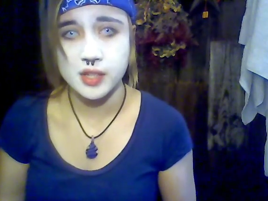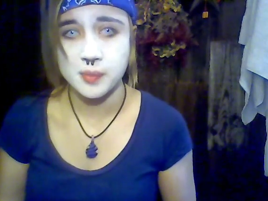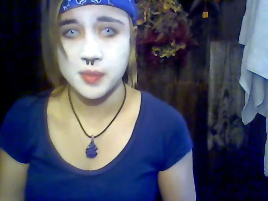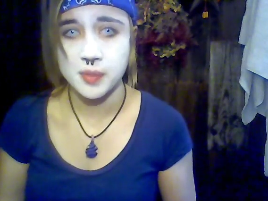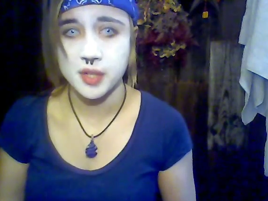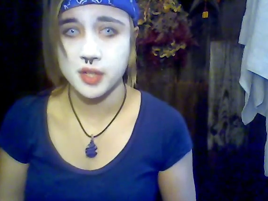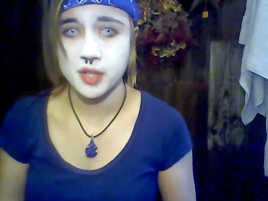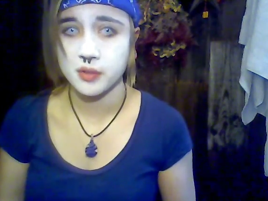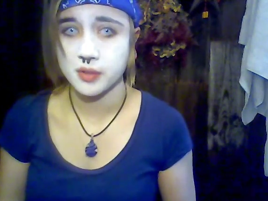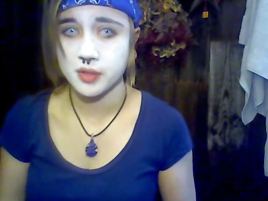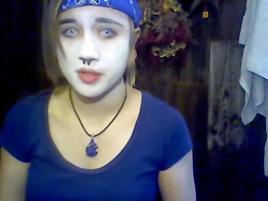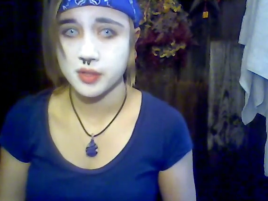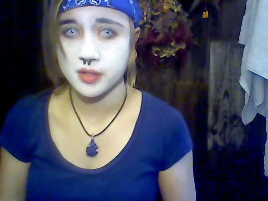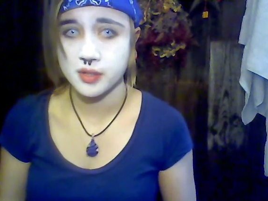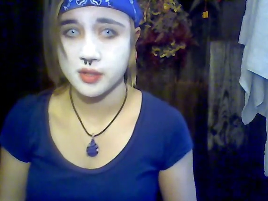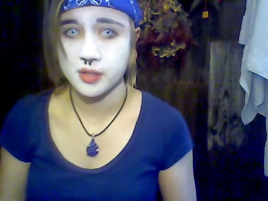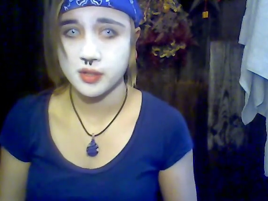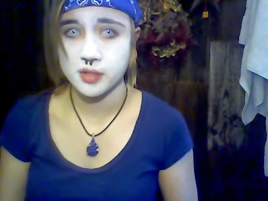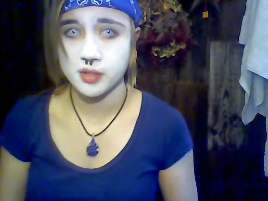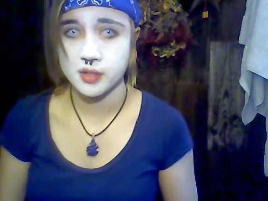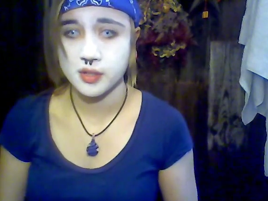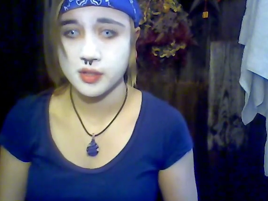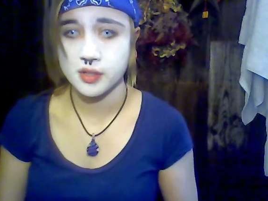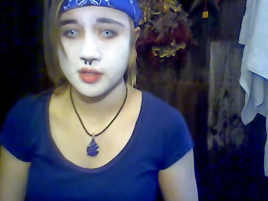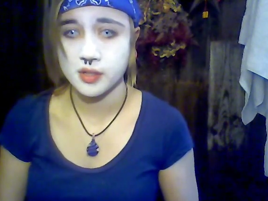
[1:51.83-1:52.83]
I mean, it was
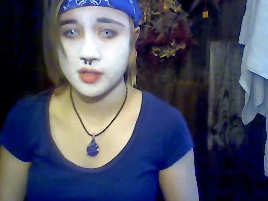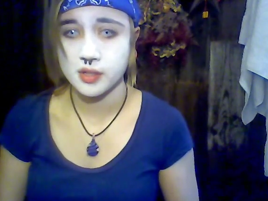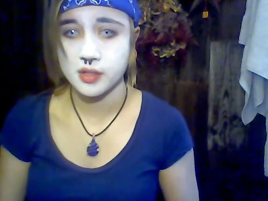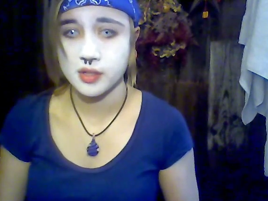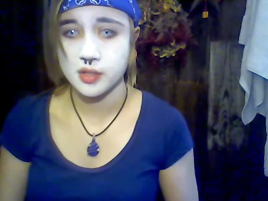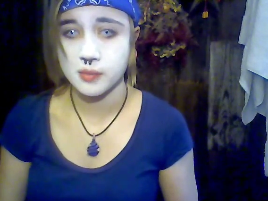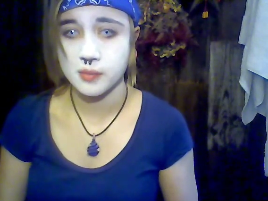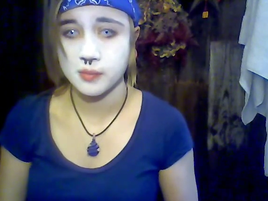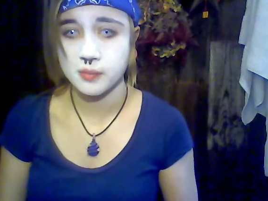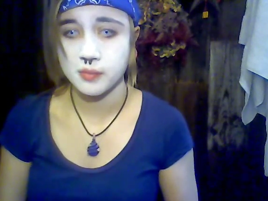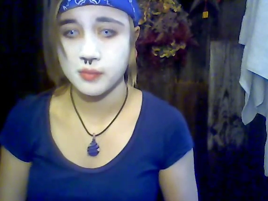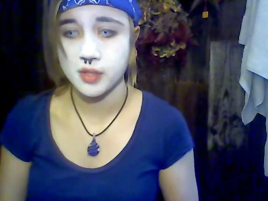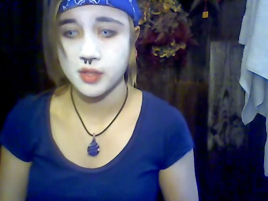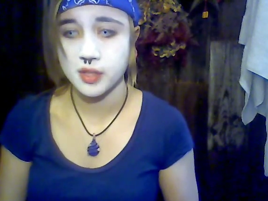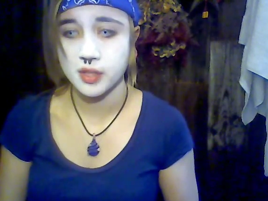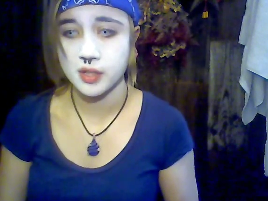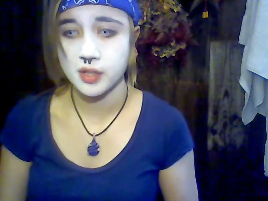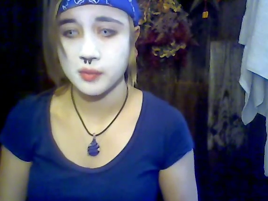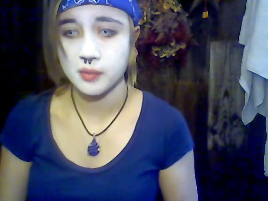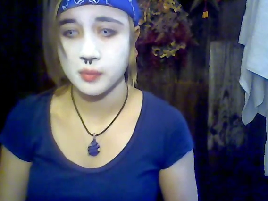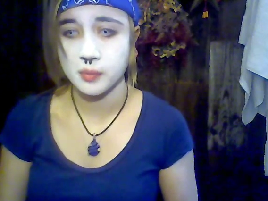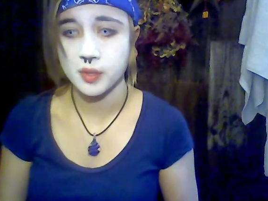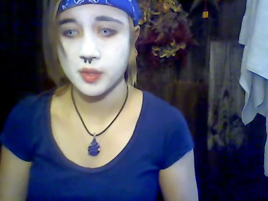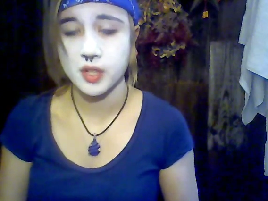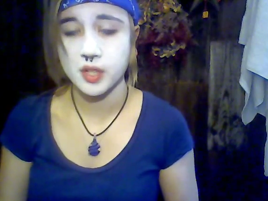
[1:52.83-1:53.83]
just
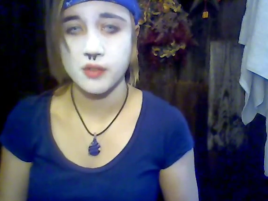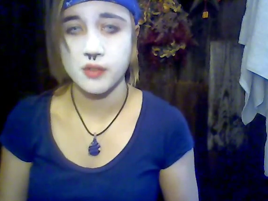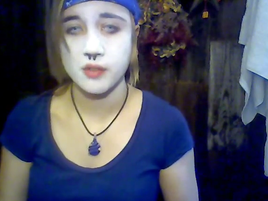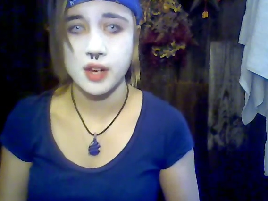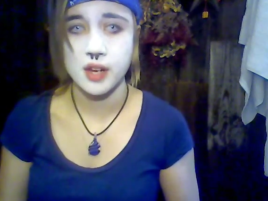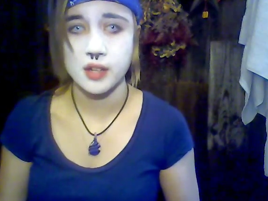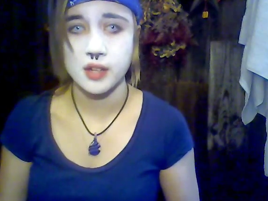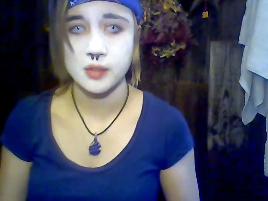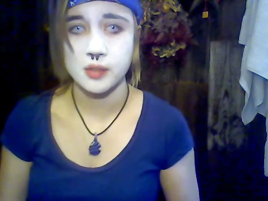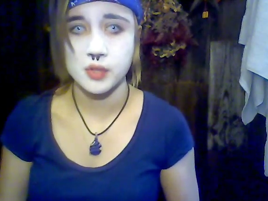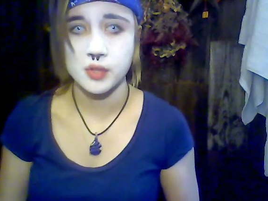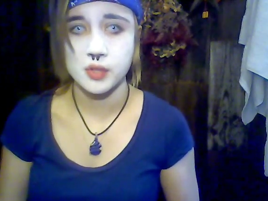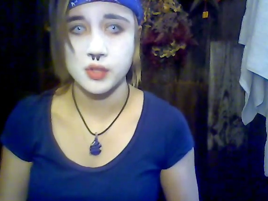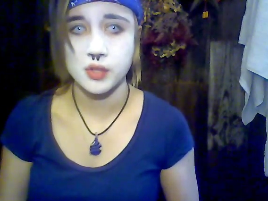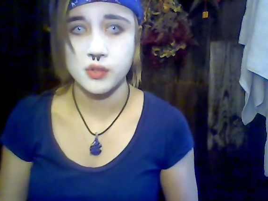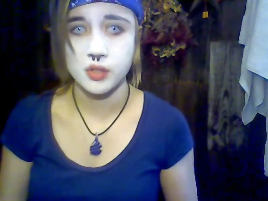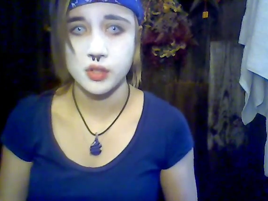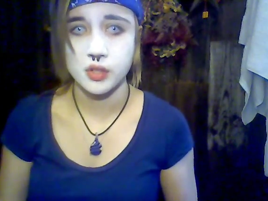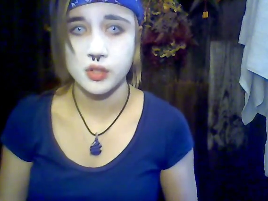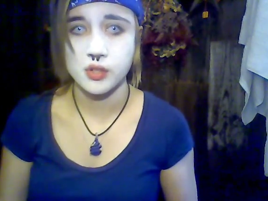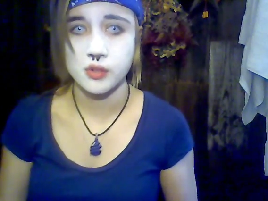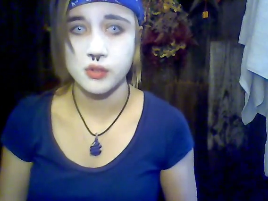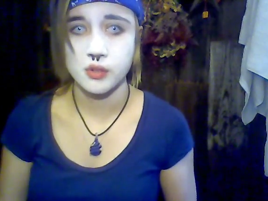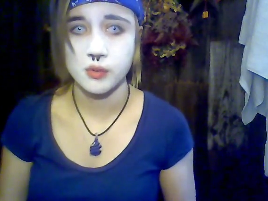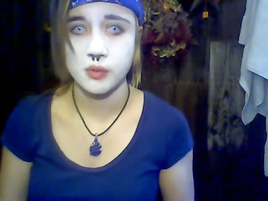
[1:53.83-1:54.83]
something pretty random, so you
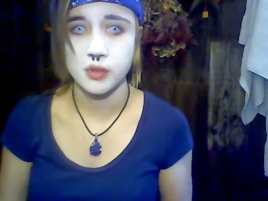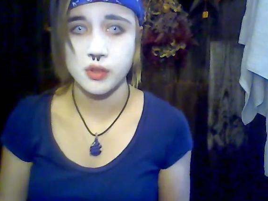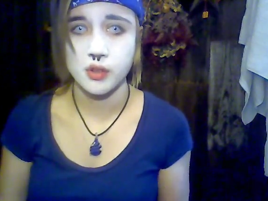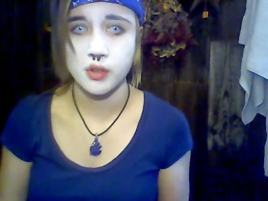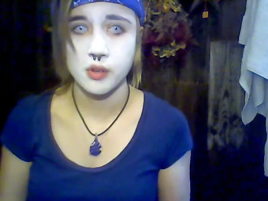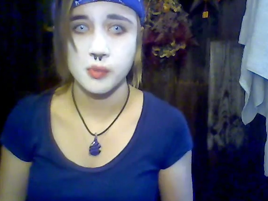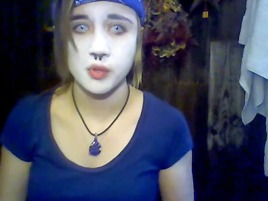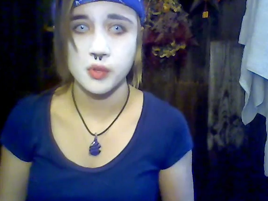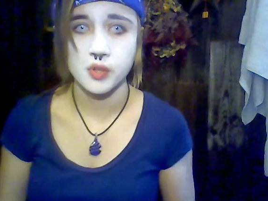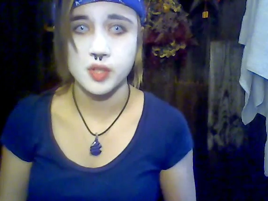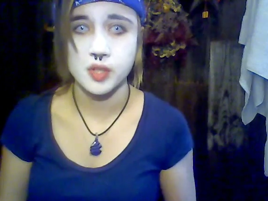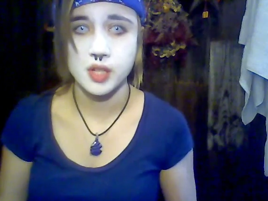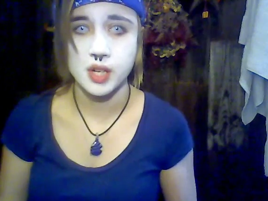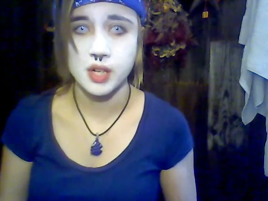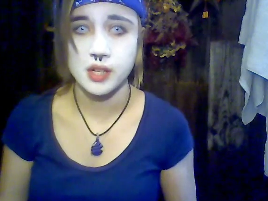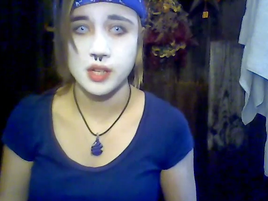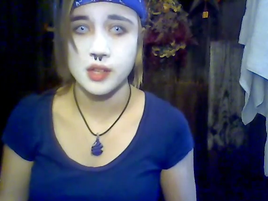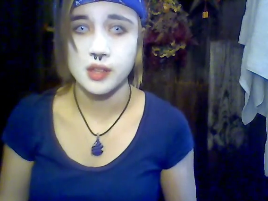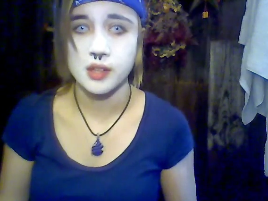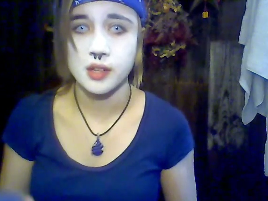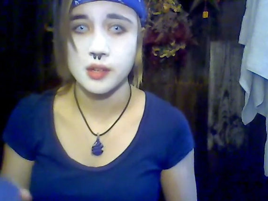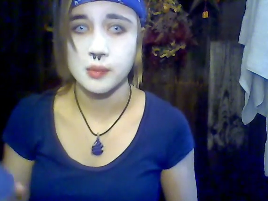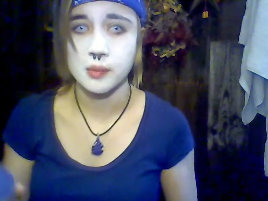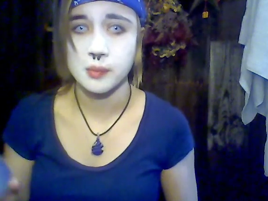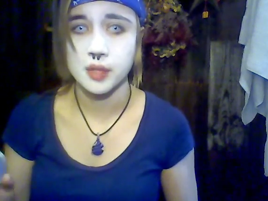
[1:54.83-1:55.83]
could do it with almost
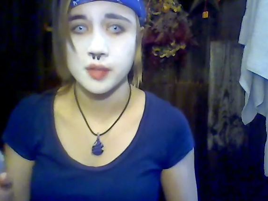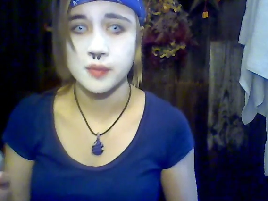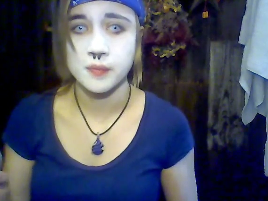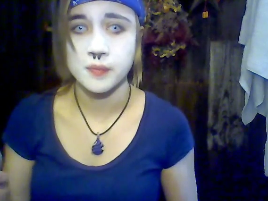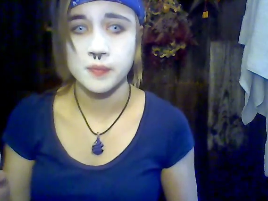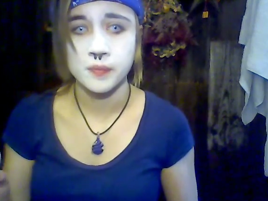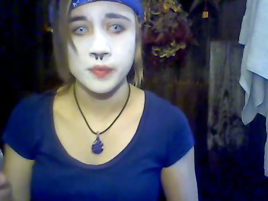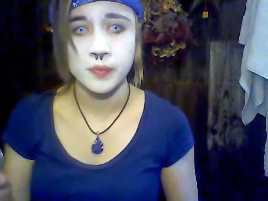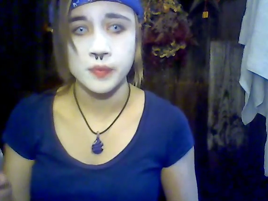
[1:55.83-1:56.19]
anything, but